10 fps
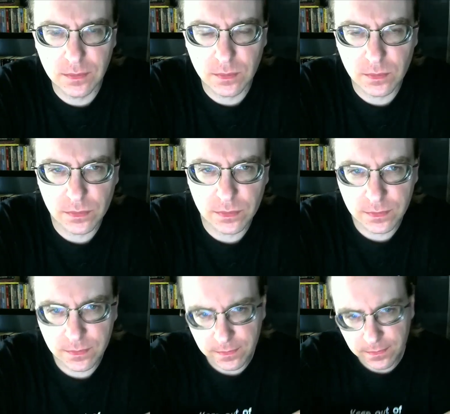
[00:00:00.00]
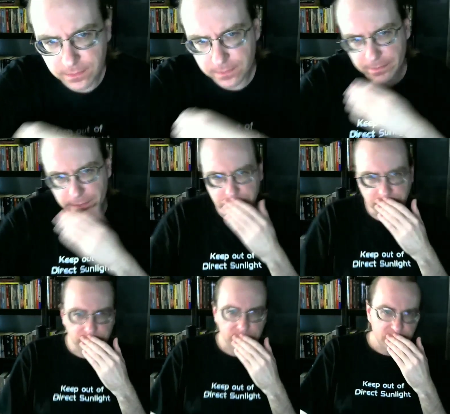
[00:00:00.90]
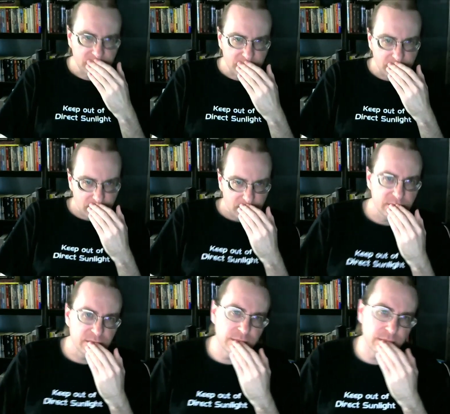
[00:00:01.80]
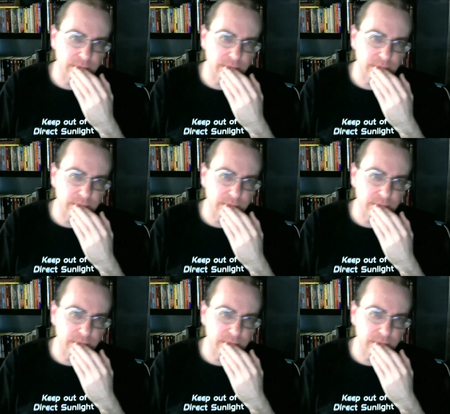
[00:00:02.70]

(no one is talking)